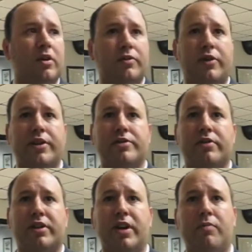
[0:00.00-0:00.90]
their
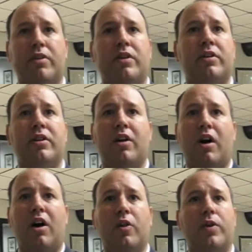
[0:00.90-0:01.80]
district number
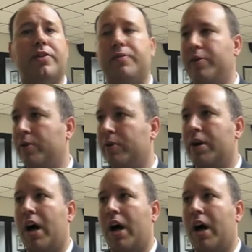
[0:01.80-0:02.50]
all the way through.